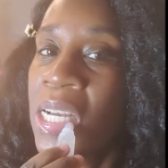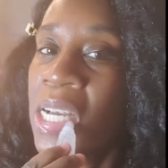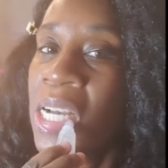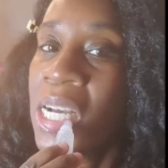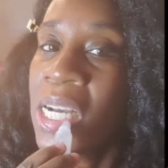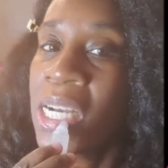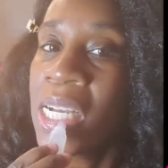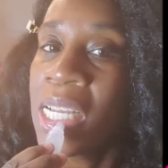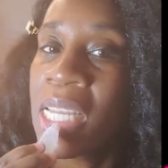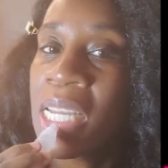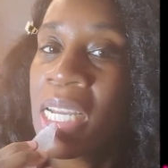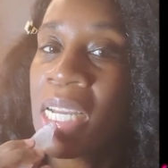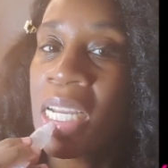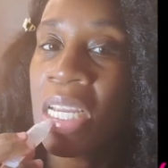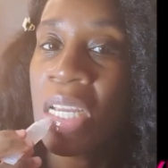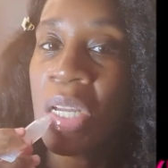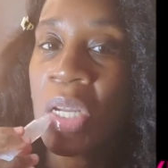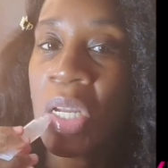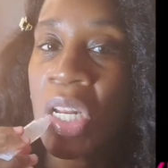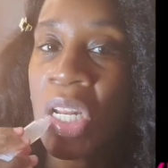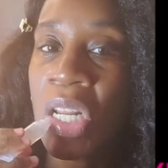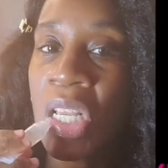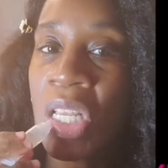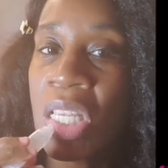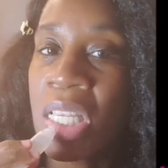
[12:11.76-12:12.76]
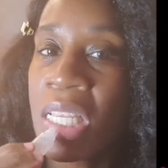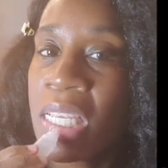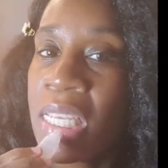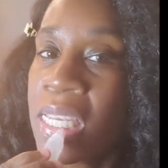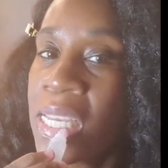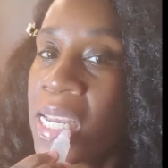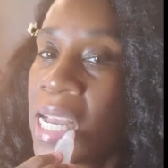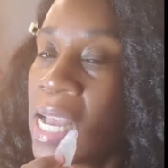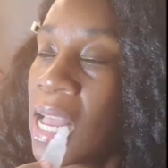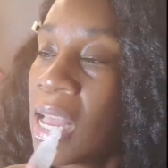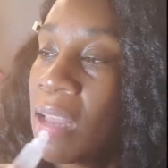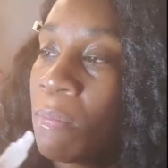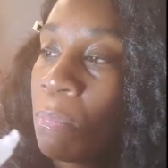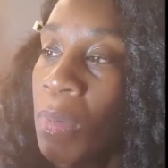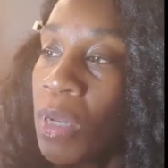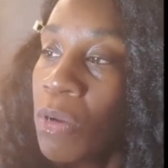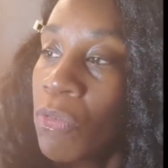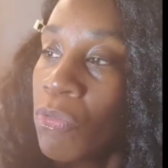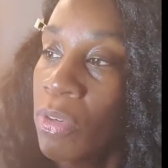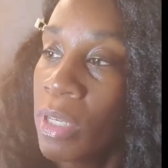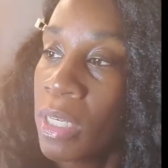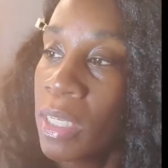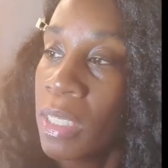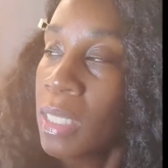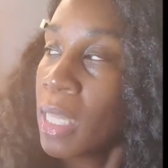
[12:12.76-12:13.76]
Oh yeah, you're able to see it. I have my
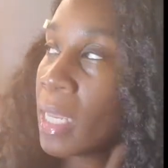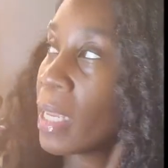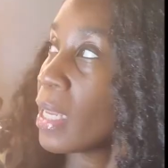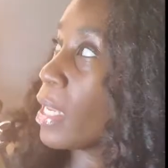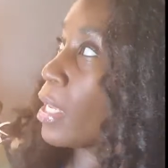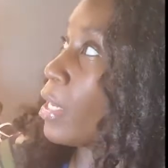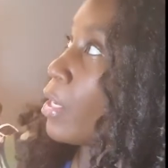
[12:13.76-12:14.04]
ring light